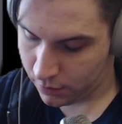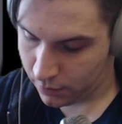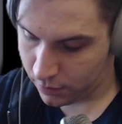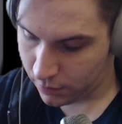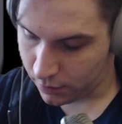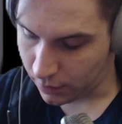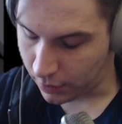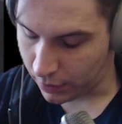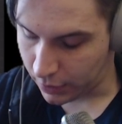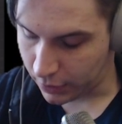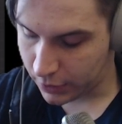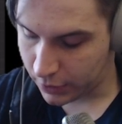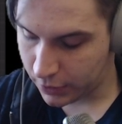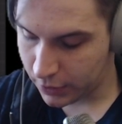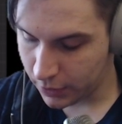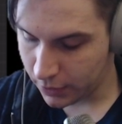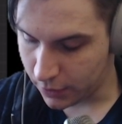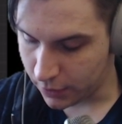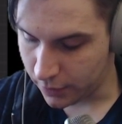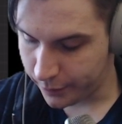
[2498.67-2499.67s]
And
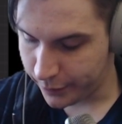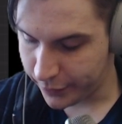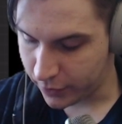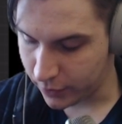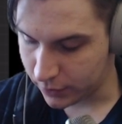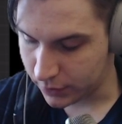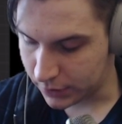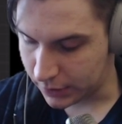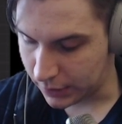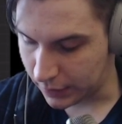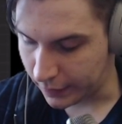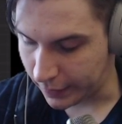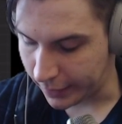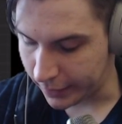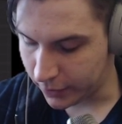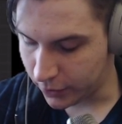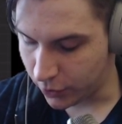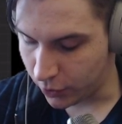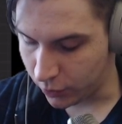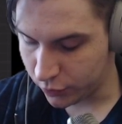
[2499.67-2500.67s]
here, because the
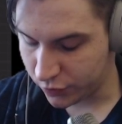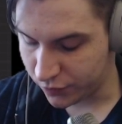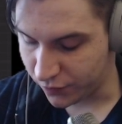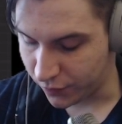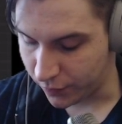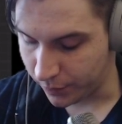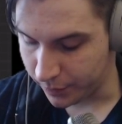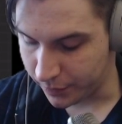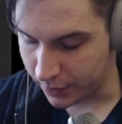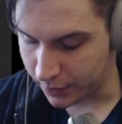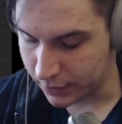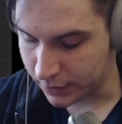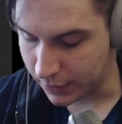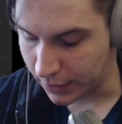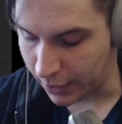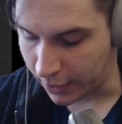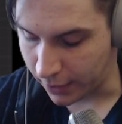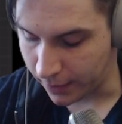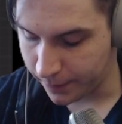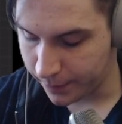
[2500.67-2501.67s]
light goes from the
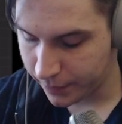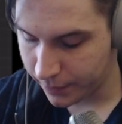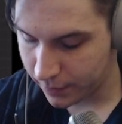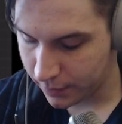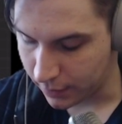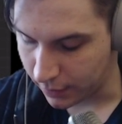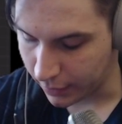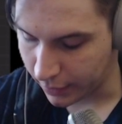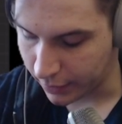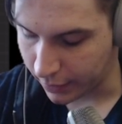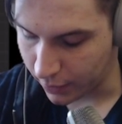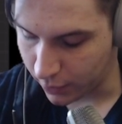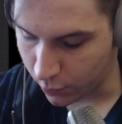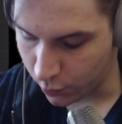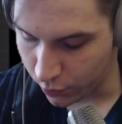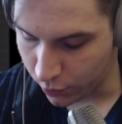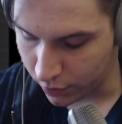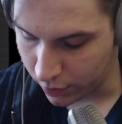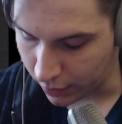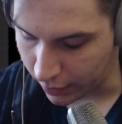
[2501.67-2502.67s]
top, I kind of
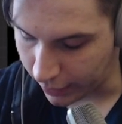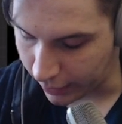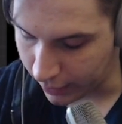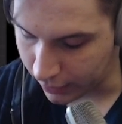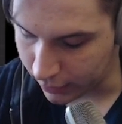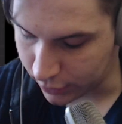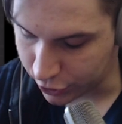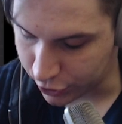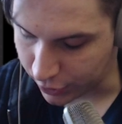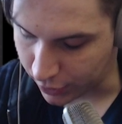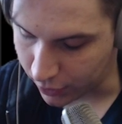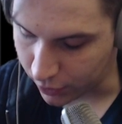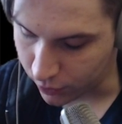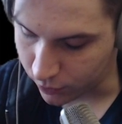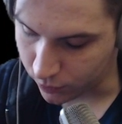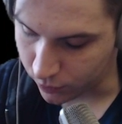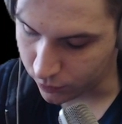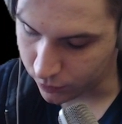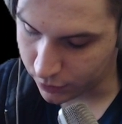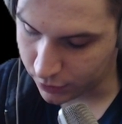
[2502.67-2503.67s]
want to add
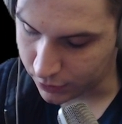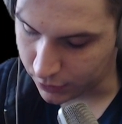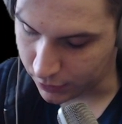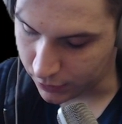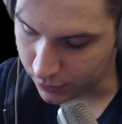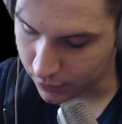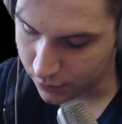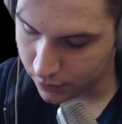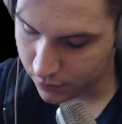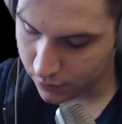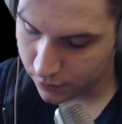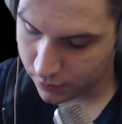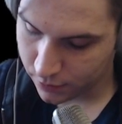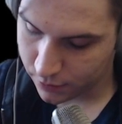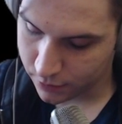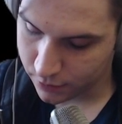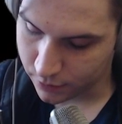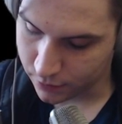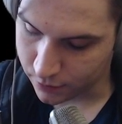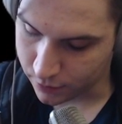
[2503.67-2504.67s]
shadow here
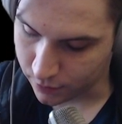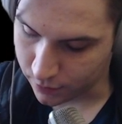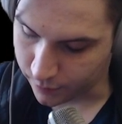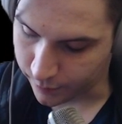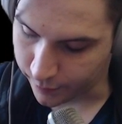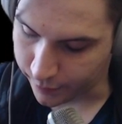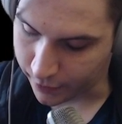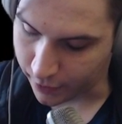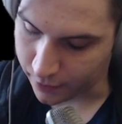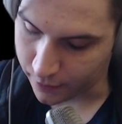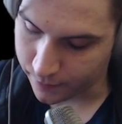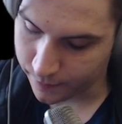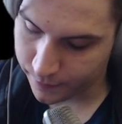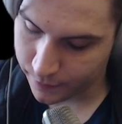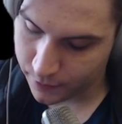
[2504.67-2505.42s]
on the bottom.